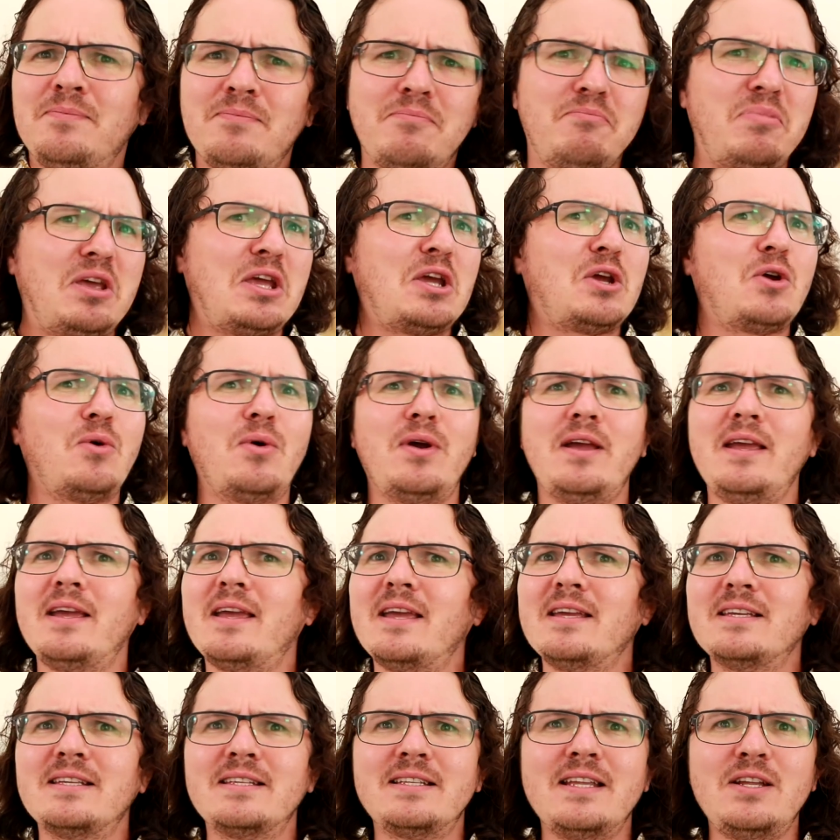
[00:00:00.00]
Bitcoin
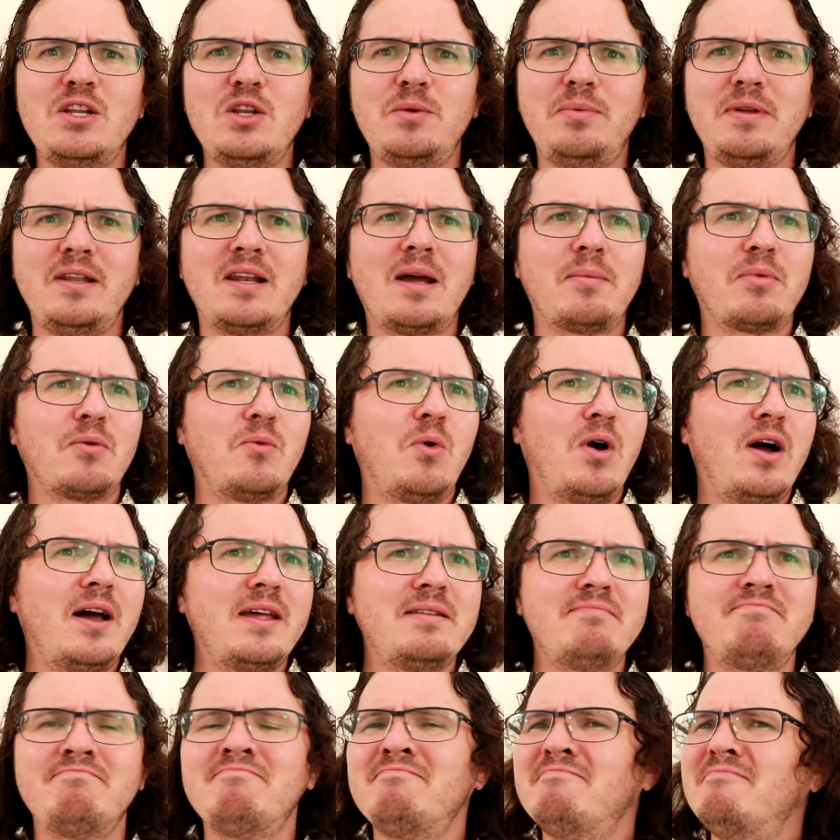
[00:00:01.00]
can continue to be number
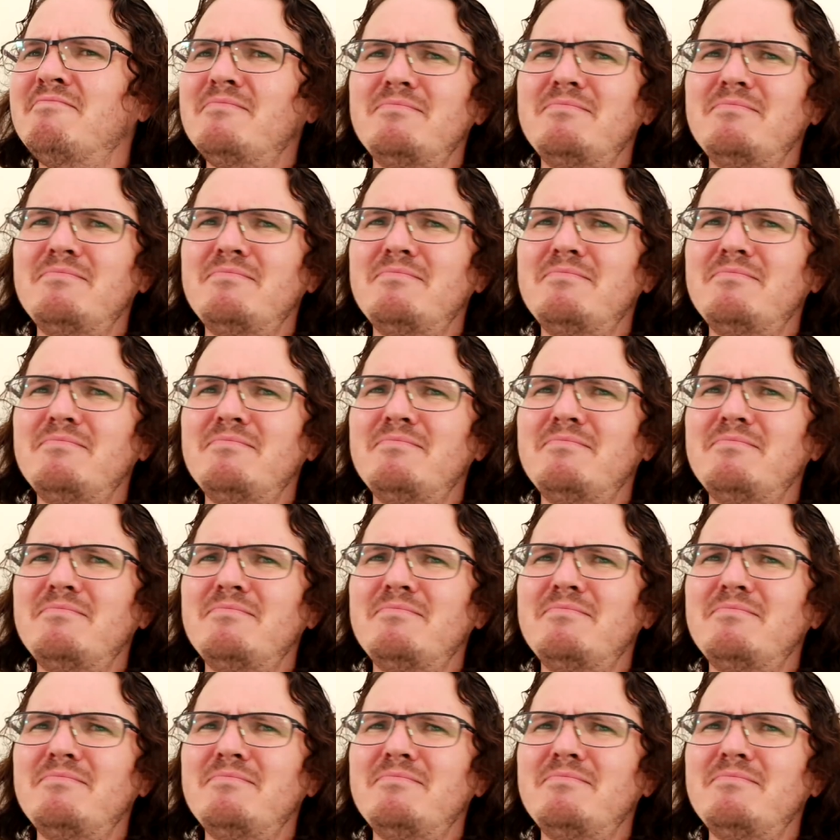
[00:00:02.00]
one.